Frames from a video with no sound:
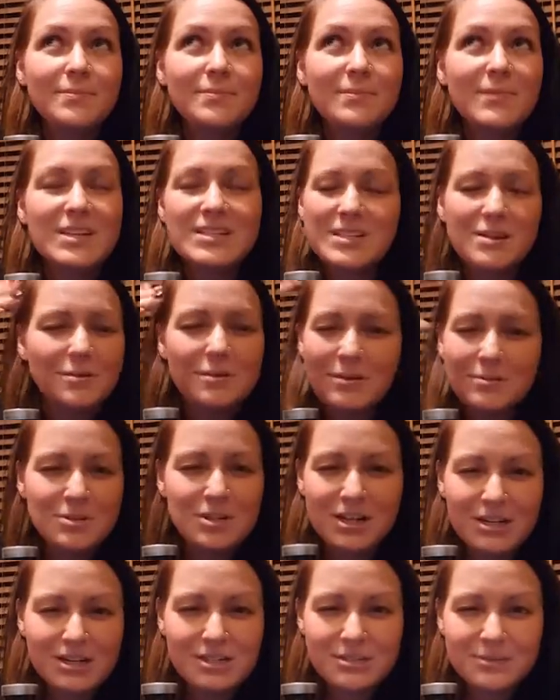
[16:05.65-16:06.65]
That's not what I'm
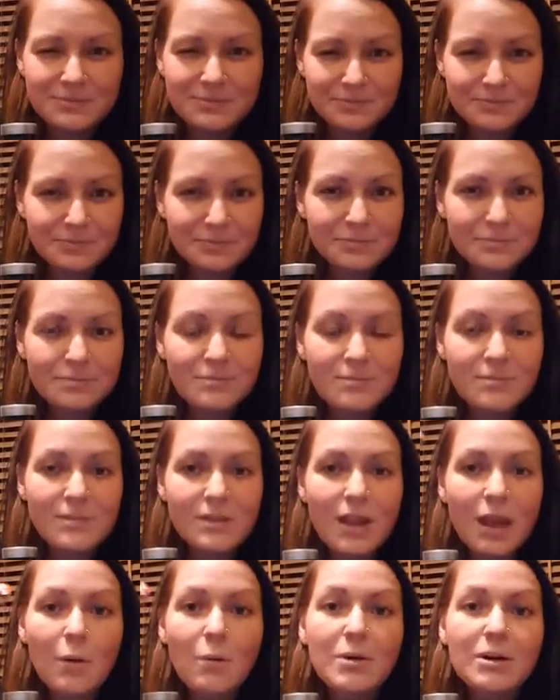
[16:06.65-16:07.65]
trying to do.
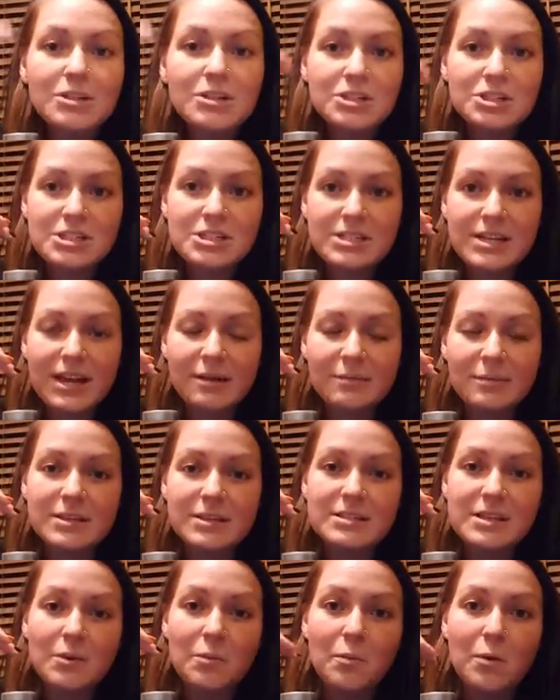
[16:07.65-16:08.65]
I want to understand,
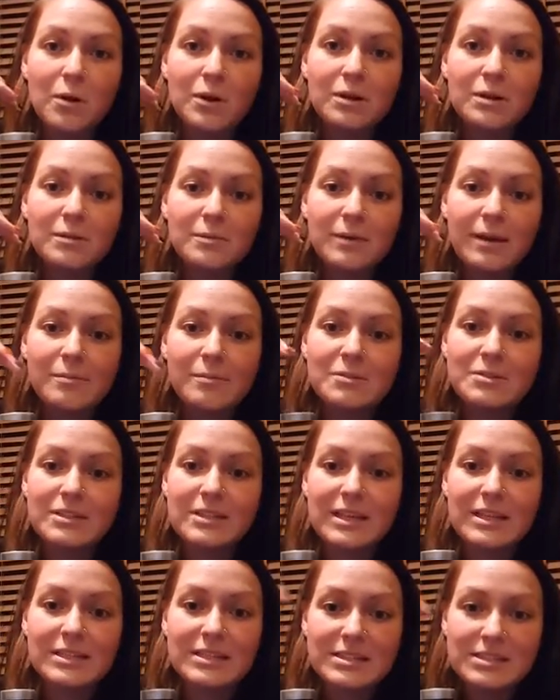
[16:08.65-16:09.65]
because I want you to be able to
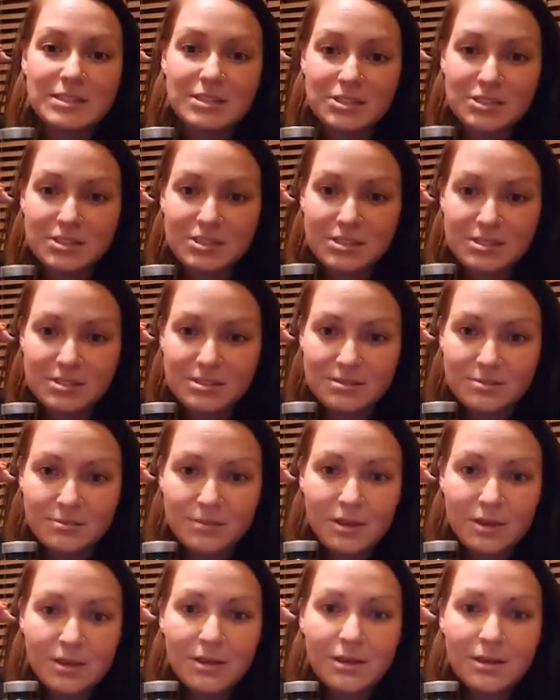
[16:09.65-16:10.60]
get these in your system.